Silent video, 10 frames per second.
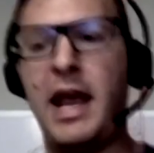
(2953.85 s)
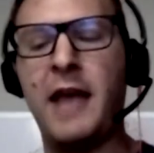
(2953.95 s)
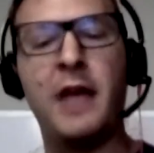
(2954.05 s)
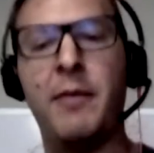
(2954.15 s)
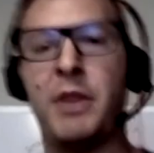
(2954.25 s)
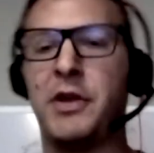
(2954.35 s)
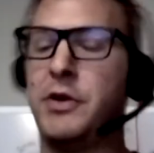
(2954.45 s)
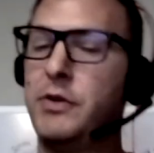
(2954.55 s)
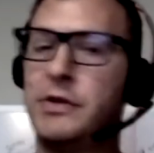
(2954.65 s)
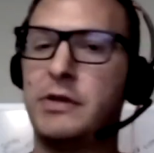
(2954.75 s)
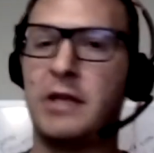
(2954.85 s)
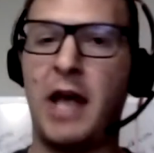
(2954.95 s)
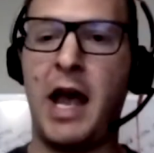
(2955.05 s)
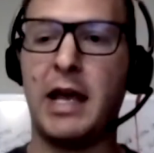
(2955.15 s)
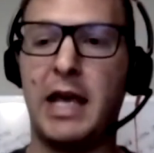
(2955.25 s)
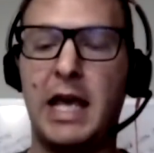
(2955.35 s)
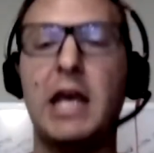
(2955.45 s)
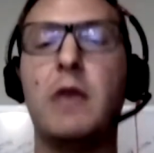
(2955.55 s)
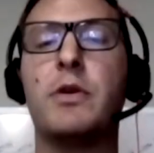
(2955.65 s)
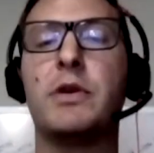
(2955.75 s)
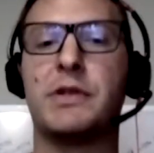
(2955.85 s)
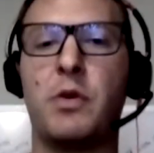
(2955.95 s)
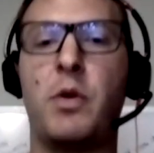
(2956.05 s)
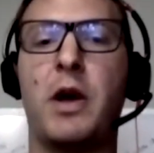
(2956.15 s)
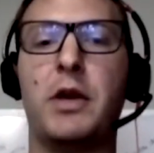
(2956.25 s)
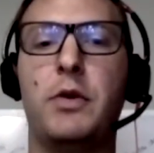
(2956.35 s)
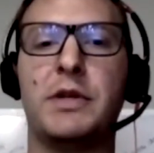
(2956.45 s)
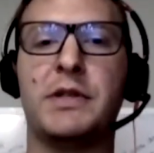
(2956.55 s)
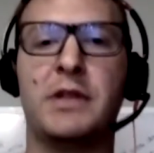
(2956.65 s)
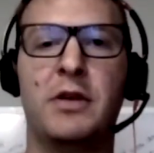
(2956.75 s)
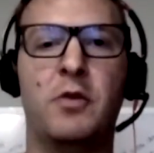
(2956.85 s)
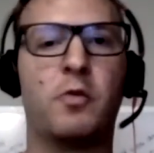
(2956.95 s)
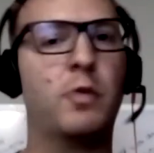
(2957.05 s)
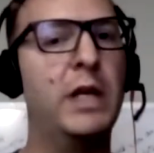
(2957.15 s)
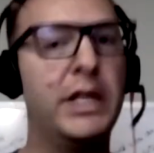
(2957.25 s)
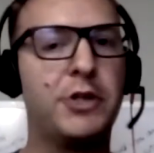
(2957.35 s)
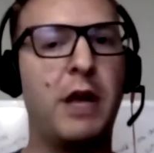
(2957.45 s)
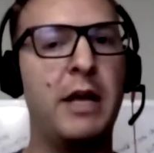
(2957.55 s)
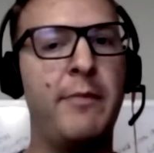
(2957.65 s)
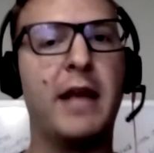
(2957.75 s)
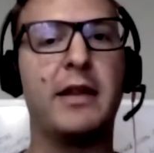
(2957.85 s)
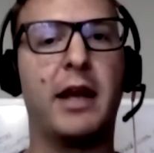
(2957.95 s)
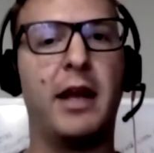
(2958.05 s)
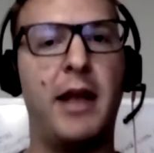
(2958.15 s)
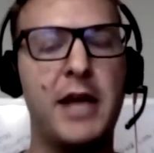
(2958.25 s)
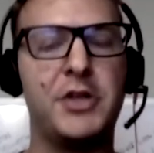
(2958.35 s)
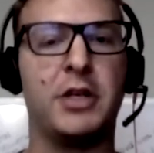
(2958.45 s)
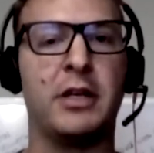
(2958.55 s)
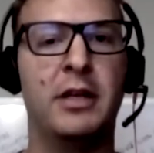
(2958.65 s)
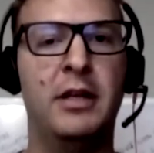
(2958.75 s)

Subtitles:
But the news guy, he was the one who was really trying to make the connection,